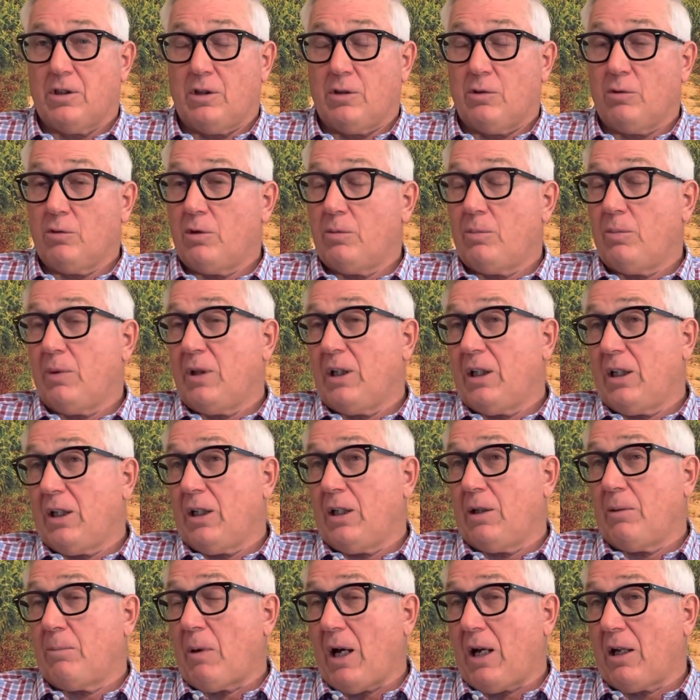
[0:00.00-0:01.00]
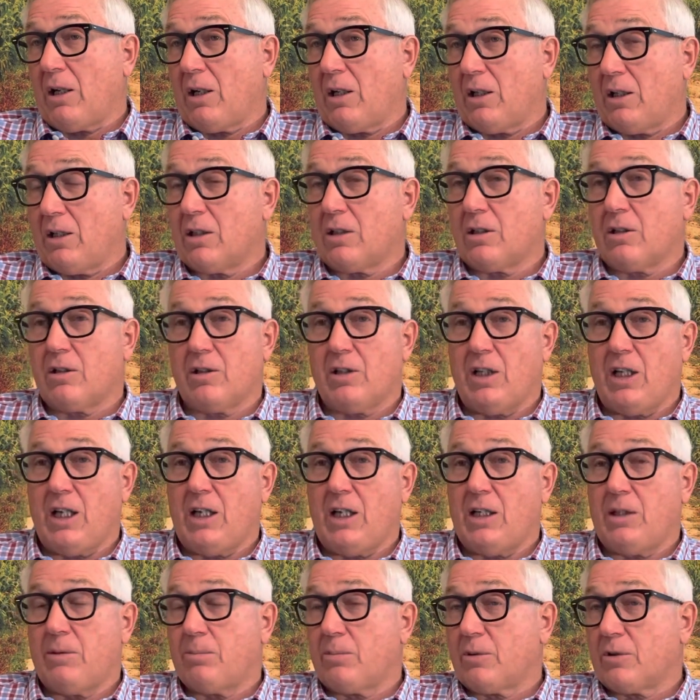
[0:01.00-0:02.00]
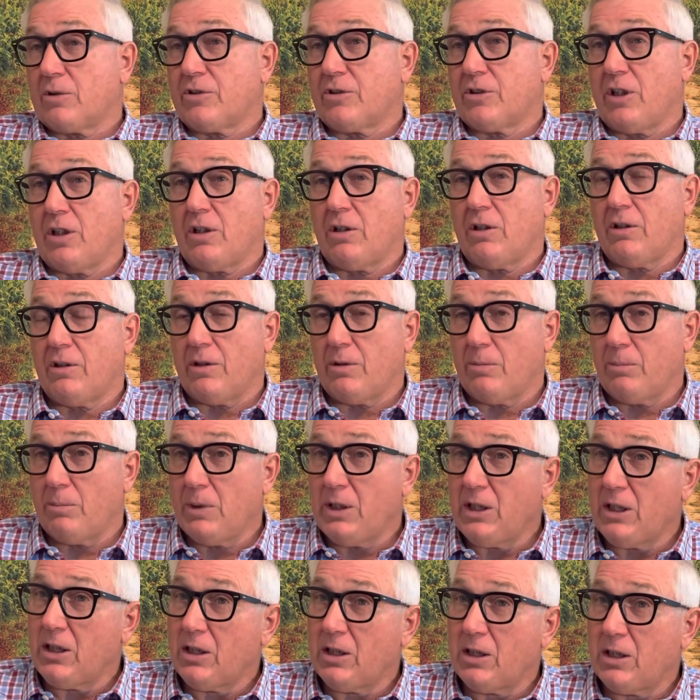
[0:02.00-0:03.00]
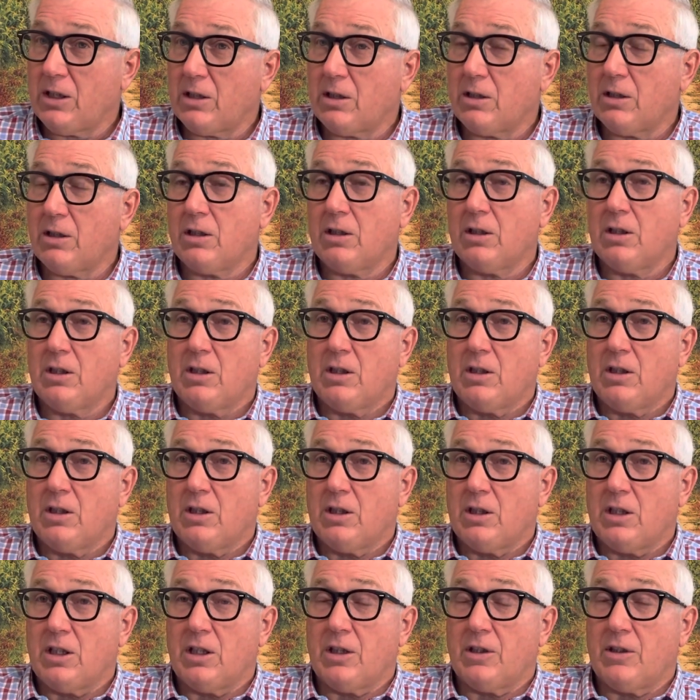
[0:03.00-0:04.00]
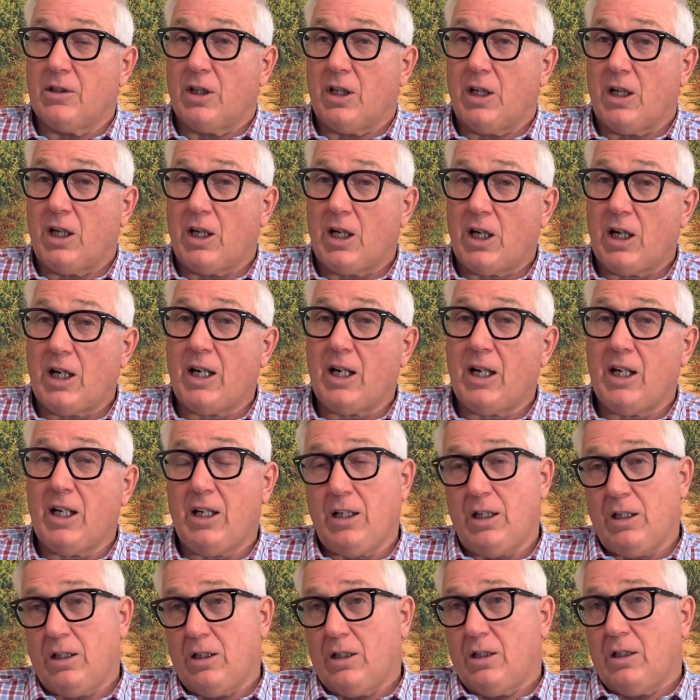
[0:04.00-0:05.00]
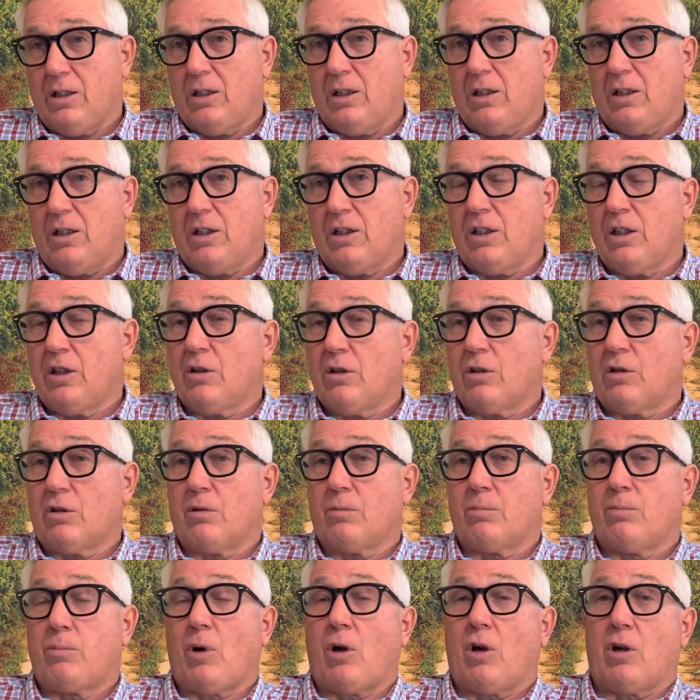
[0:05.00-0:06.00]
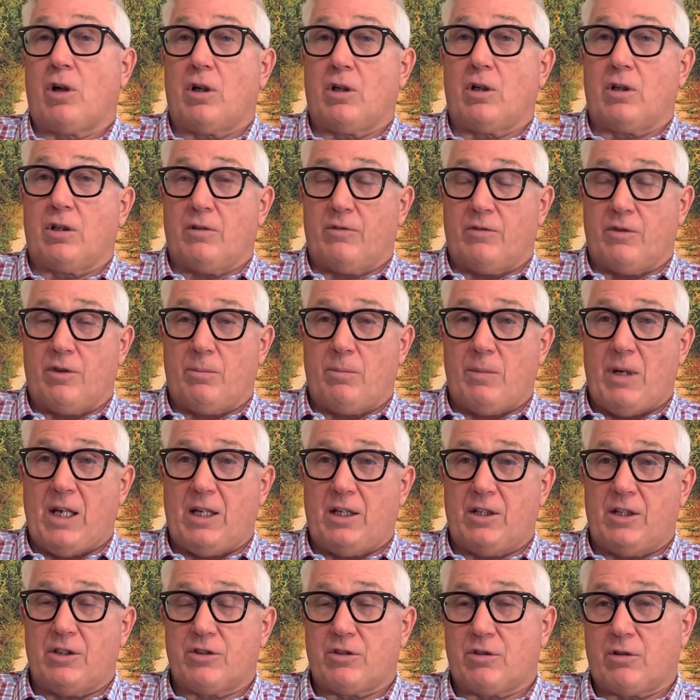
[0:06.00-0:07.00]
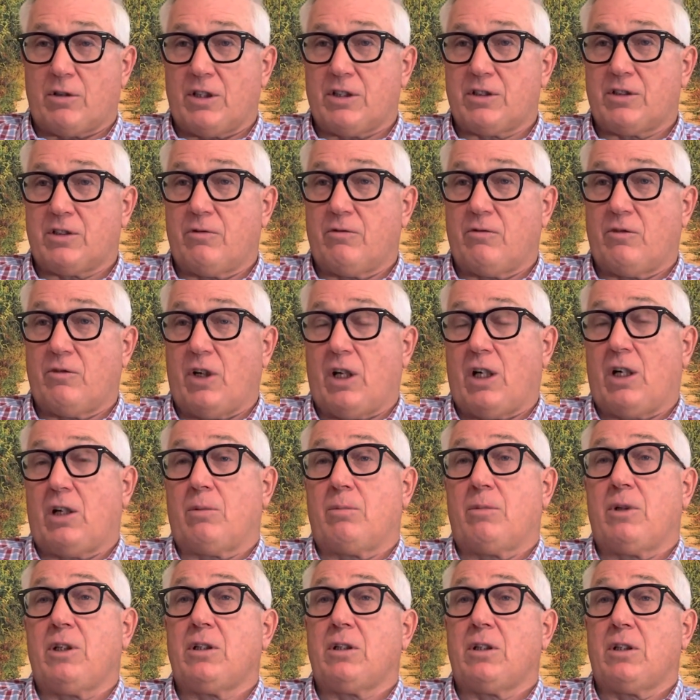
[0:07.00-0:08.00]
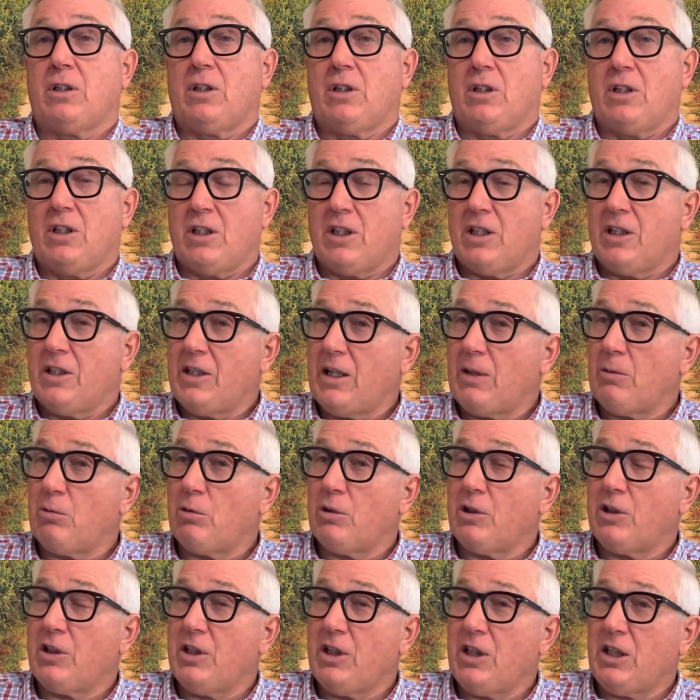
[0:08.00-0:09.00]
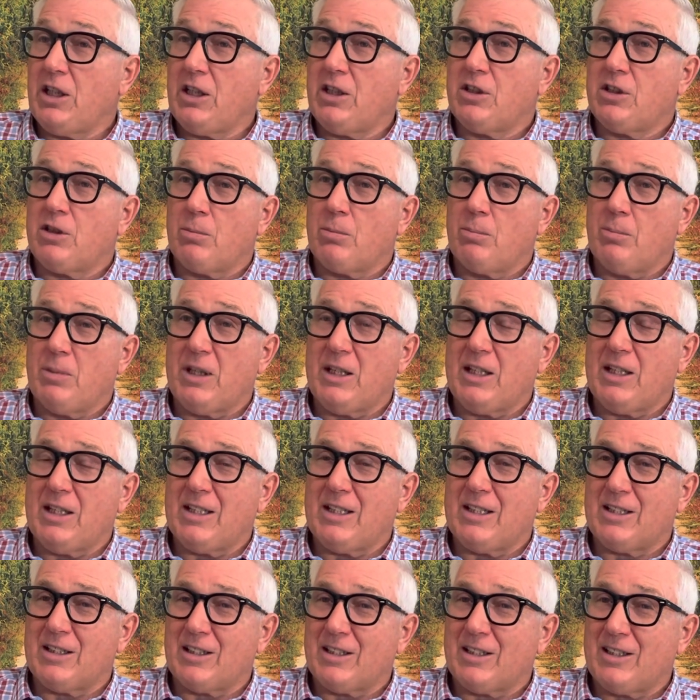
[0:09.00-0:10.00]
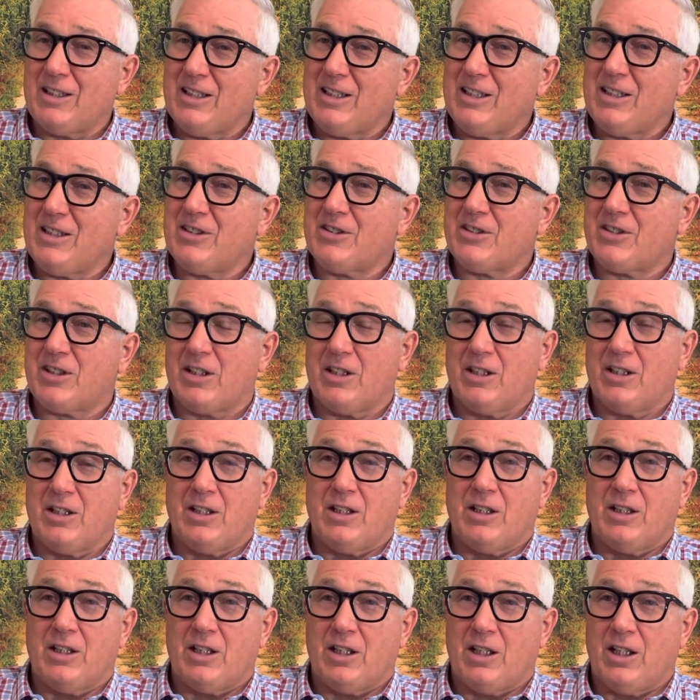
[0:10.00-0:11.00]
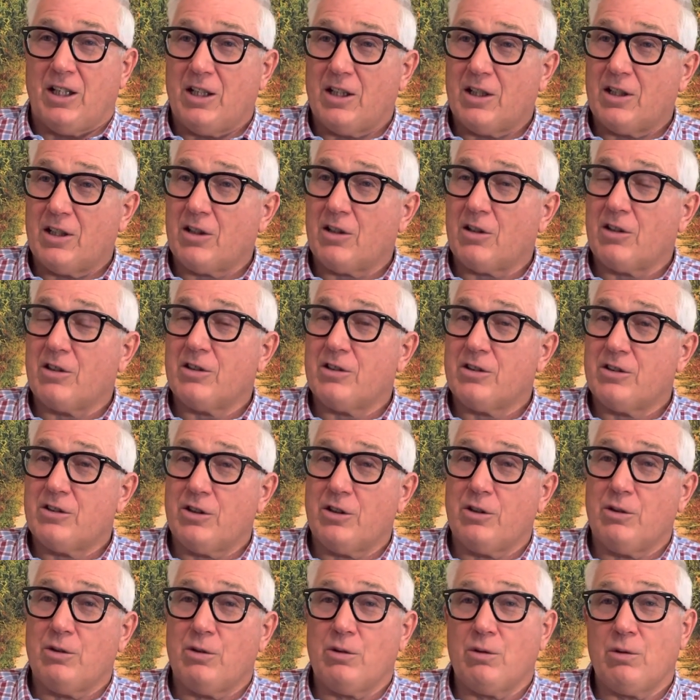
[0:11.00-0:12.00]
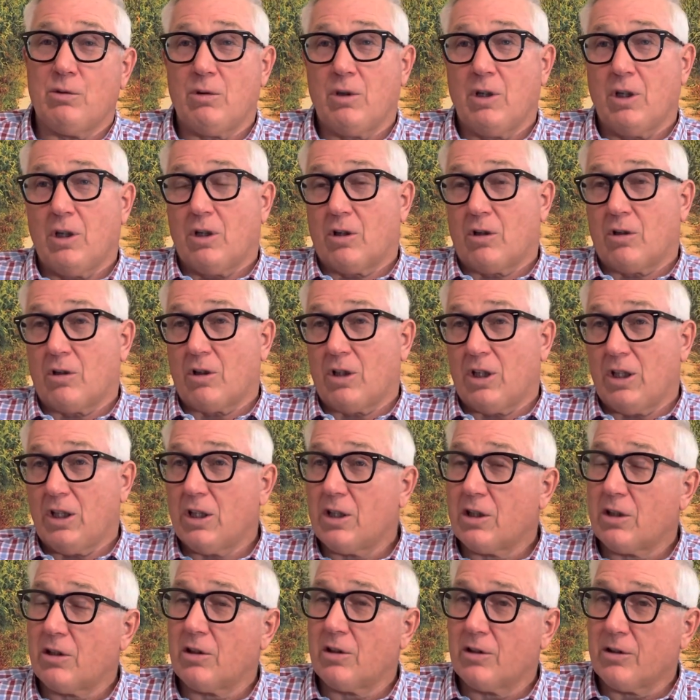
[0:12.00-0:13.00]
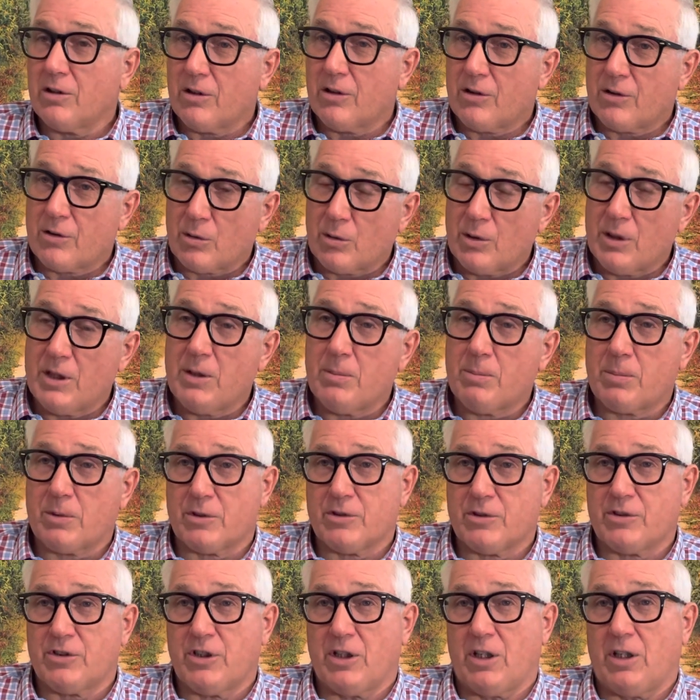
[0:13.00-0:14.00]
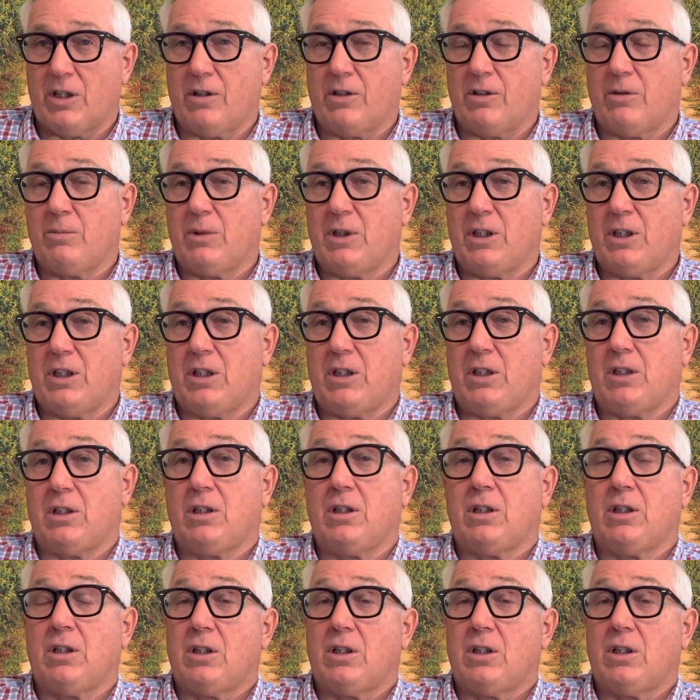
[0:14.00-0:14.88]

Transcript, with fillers: would be about 108% of the mean in the high yield part of the managed stress environment. And they would need to be at least 102 or 103% of the mean